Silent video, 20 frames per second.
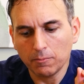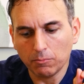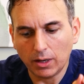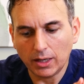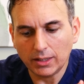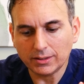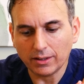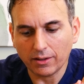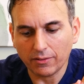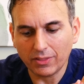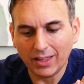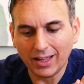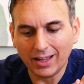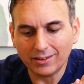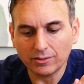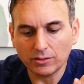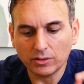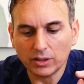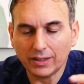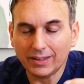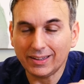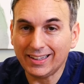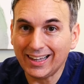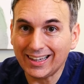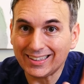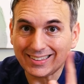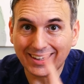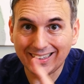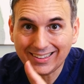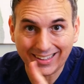They were done every other
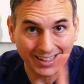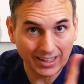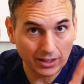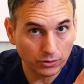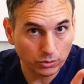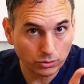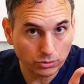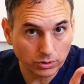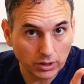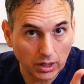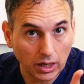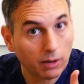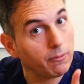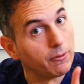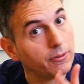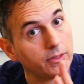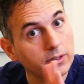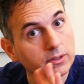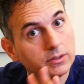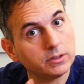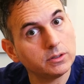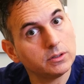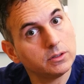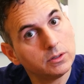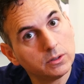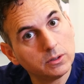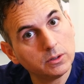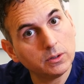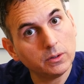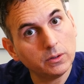day. Sometimes,
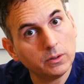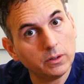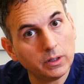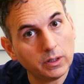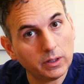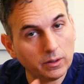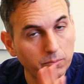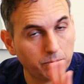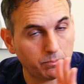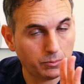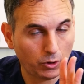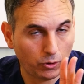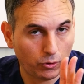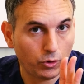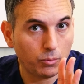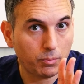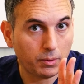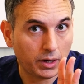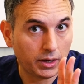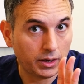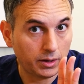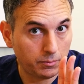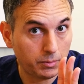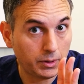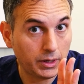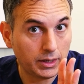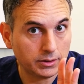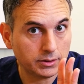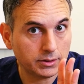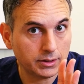I tell you this so that you
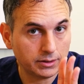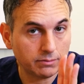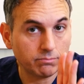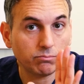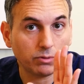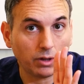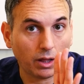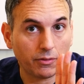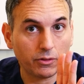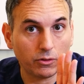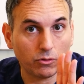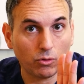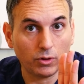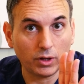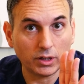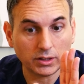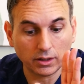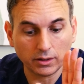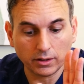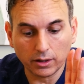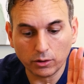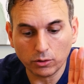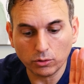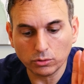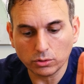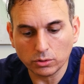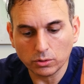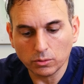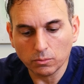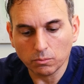can see that by doing alternate
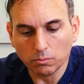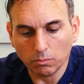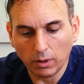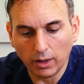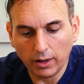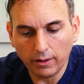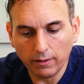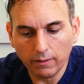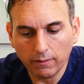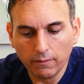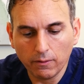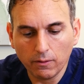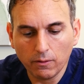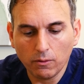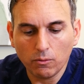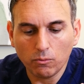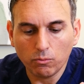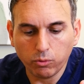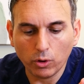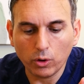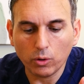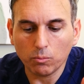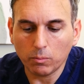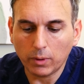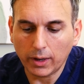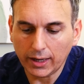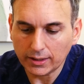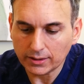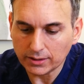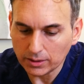days, were
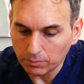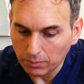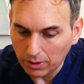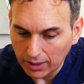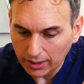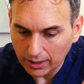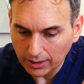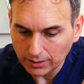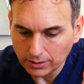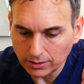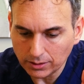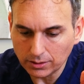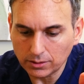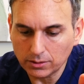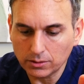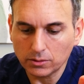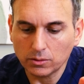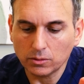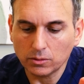several weeks and they did